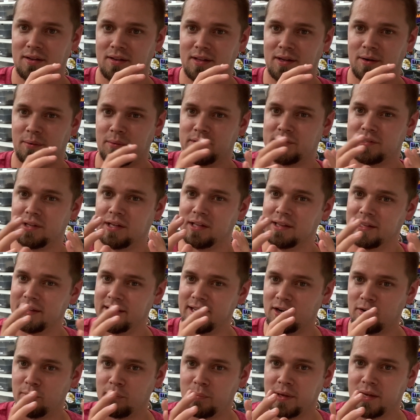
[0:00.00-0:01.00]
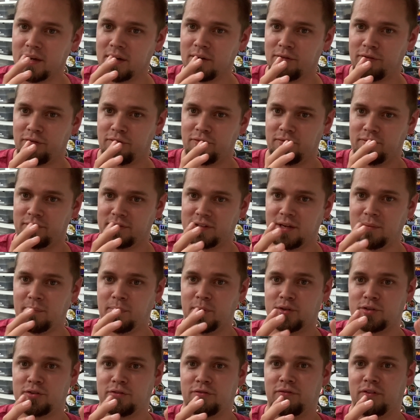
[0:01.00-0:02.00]
there was a little bit of
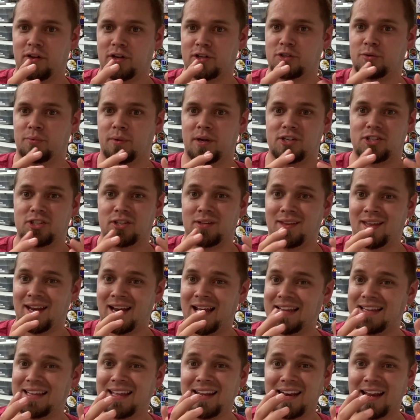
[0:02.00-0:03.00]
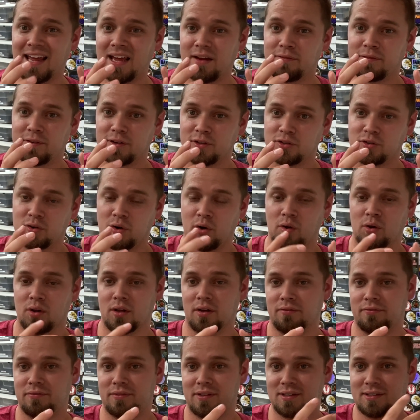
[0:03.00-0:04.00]
temperature fluctuation that I didn't have control
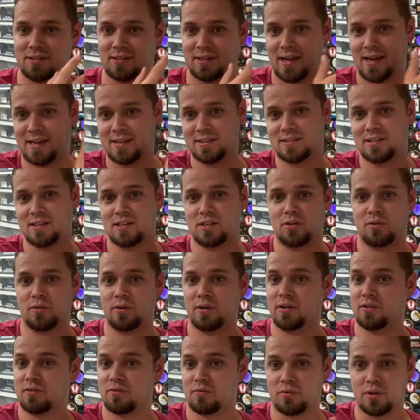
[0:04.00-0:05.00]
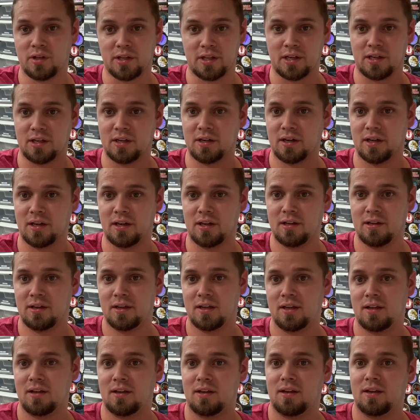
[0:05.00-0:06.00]
of. This AC unit is really good.
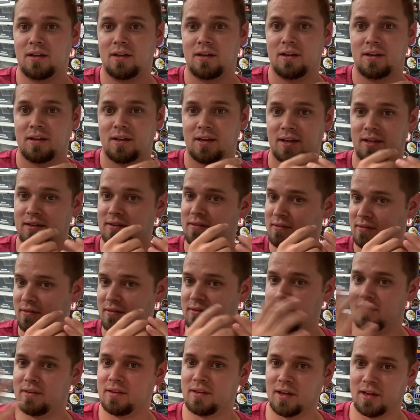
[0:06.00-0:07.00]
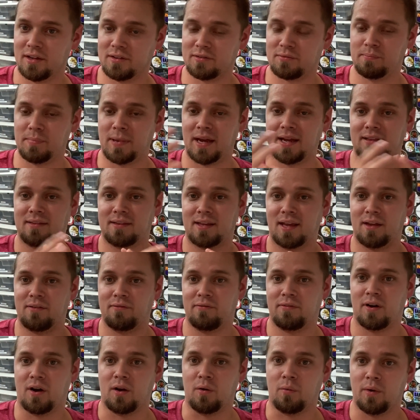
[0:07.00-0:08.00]
It does
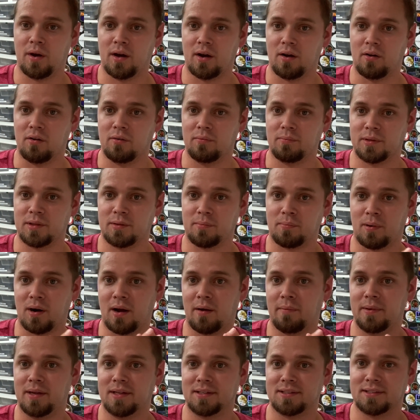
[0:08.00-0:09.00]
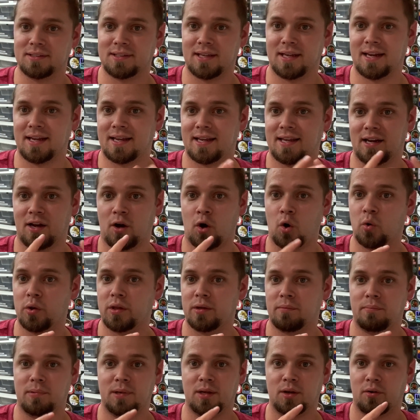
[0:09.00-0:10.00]
maintain very well, but the problem is, is that it can
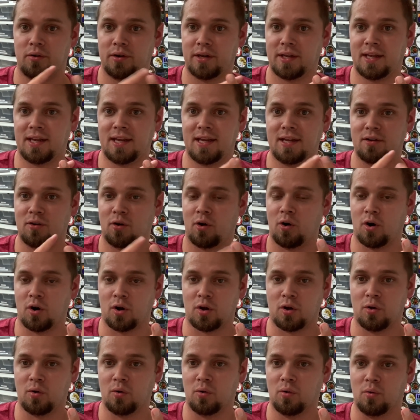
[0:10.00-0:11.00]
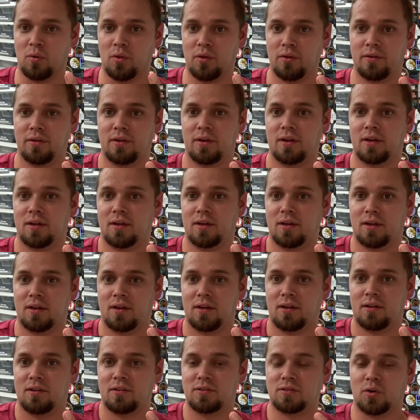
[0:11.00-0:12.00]
only be on heat or cold.
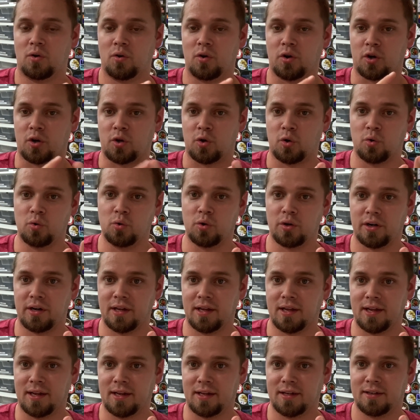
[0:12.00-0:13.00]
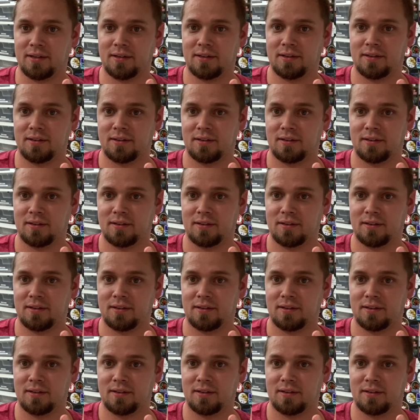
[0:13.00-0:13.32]
So on a cooler day,